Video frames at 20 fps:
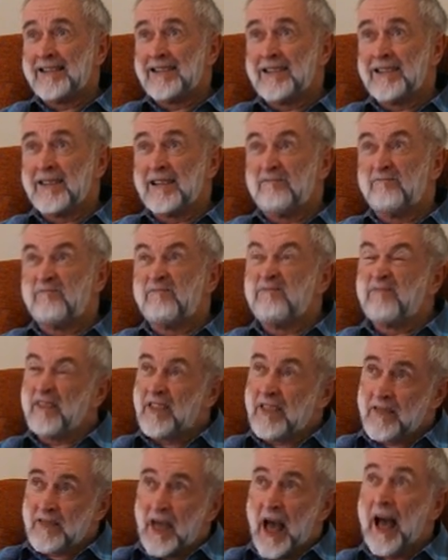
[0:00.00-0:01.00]
And
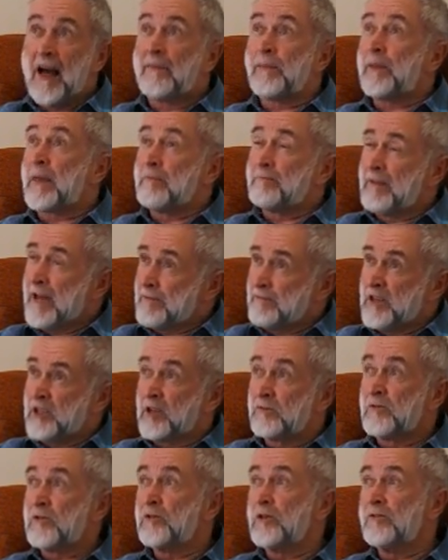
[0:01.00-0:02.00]
there may be
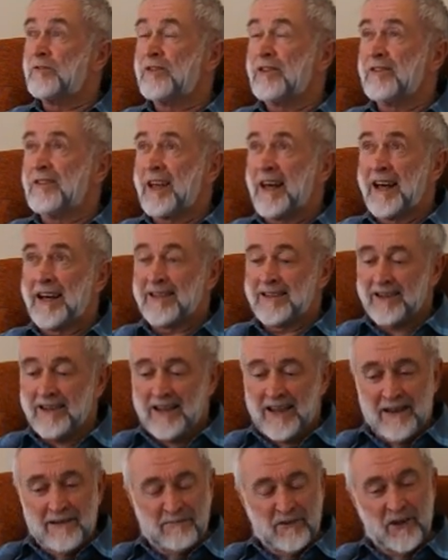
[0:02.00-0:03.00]
some truth in that,
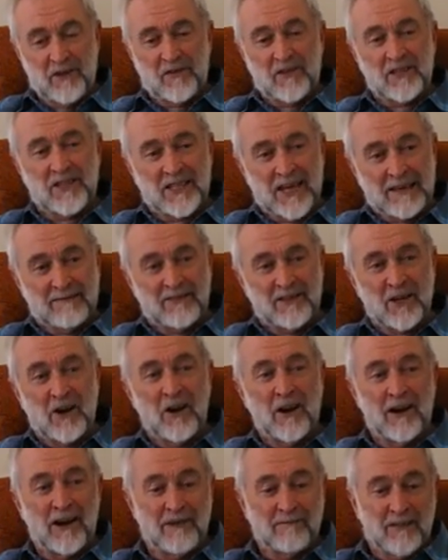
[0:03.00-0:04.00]
but at the same
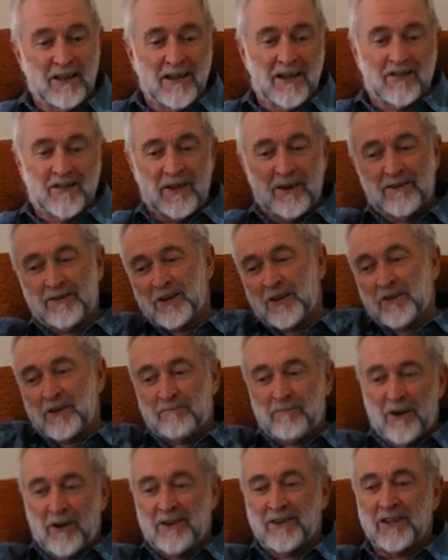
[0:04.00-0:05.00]
time, those other
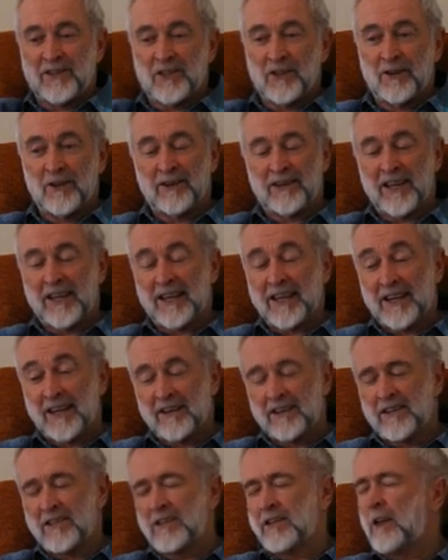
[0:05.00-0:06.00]
parties are looking at
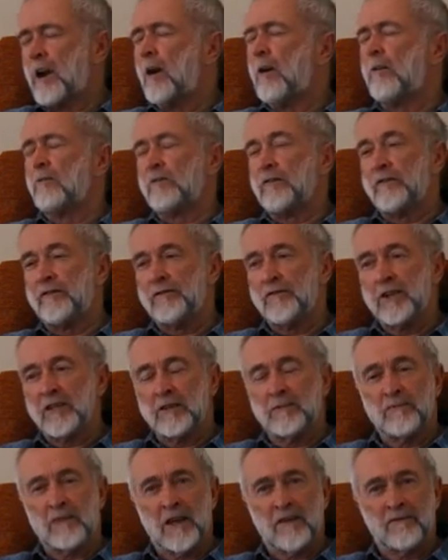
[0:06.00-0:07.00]
us and say, oh, the
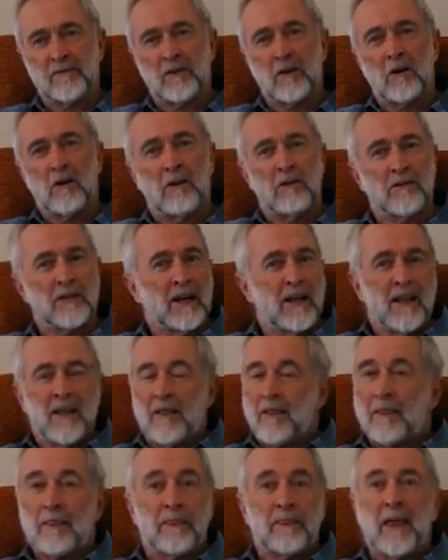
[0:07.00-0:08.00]
freedom they've got,
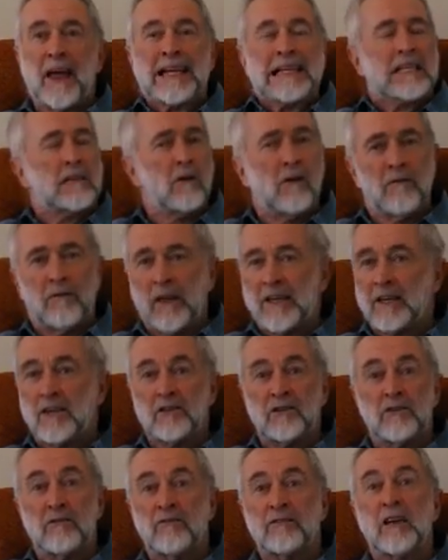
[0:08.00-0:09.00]
thank God they can
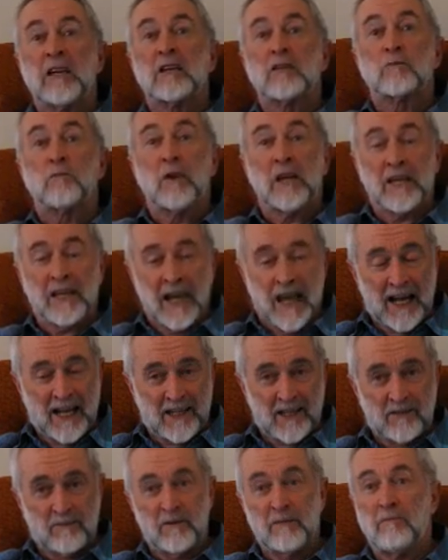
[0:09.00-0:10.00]
do things we
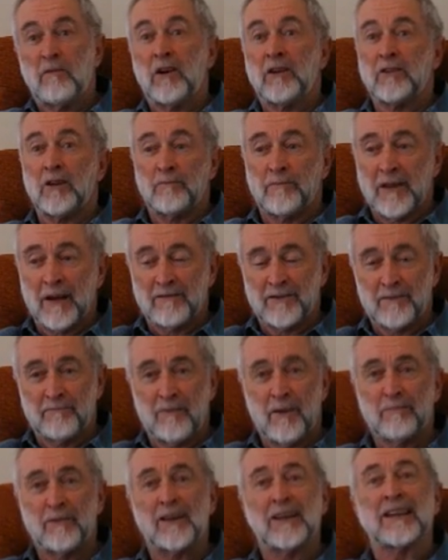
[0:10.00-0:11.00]
can't. We might not be able to
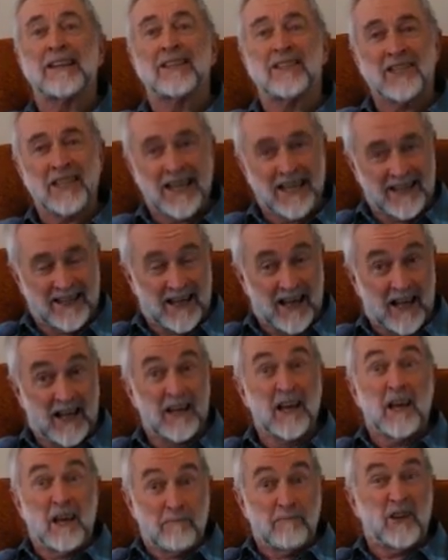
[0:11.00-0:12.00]
publicly say that,
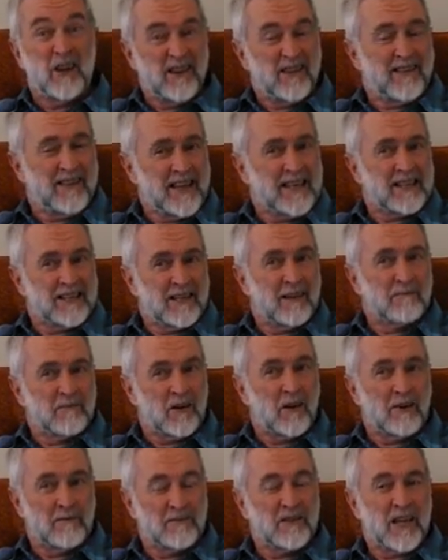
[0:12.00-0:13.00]
but I think
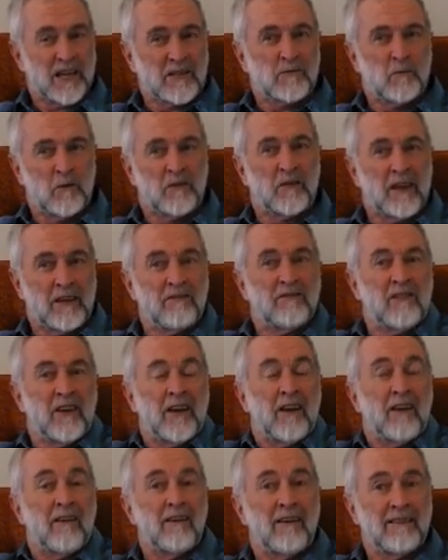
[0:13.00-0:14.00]
sometimes that's what they
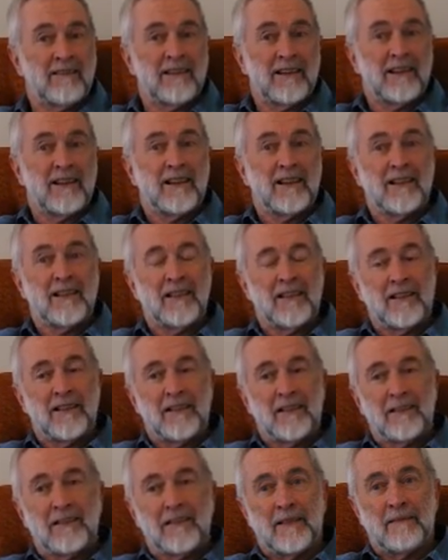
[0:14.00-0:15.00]
feel.
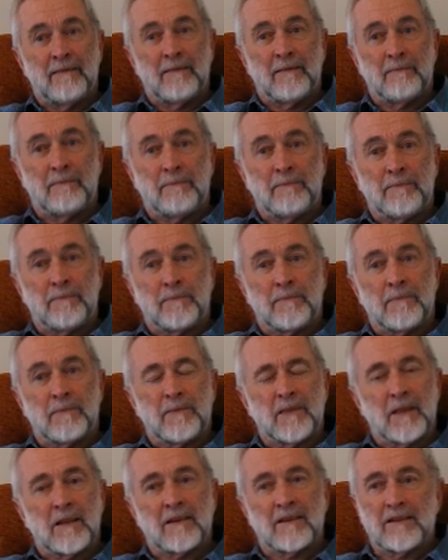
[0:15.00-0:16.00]
Okay. What
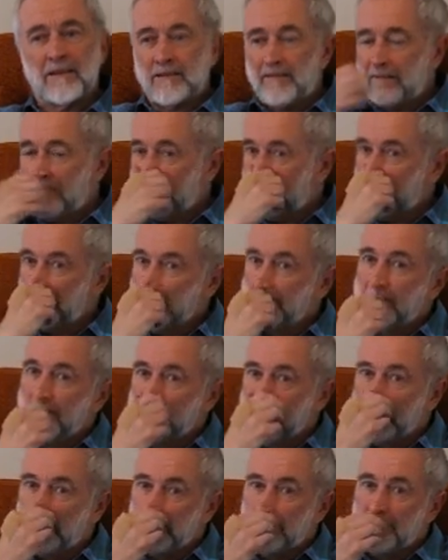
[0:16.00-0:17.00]
about volunteer
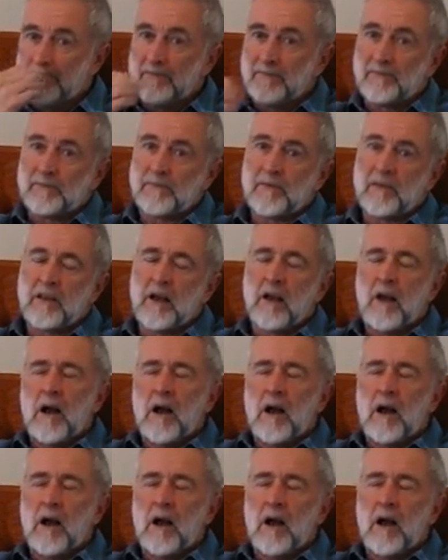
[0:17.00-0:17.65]
coordinators?